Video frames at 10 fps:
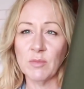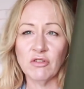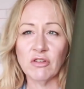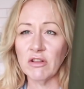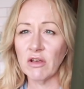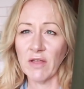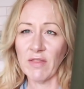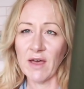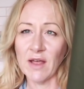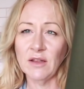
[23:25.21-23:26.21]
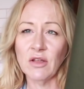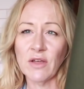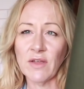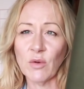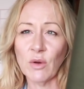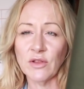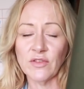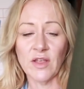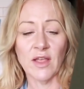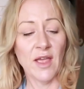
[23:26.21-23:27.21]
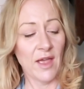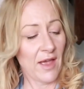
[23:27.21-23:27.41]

But just look at that, look at that quality.